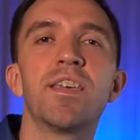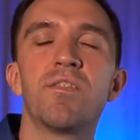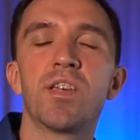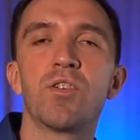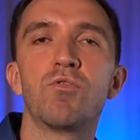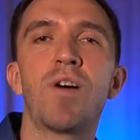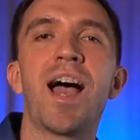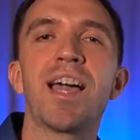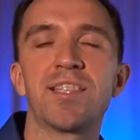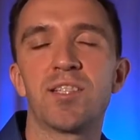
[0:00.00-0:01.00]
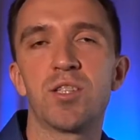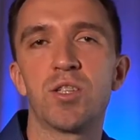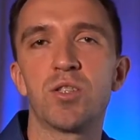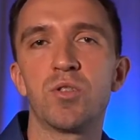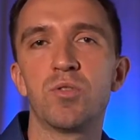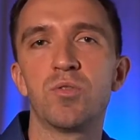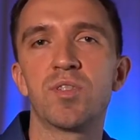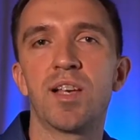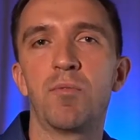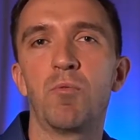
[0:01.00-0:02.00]
giving rights to
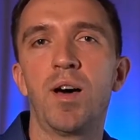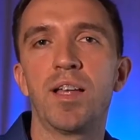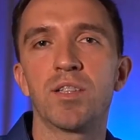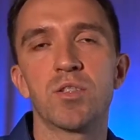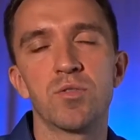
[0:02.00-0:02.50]
someone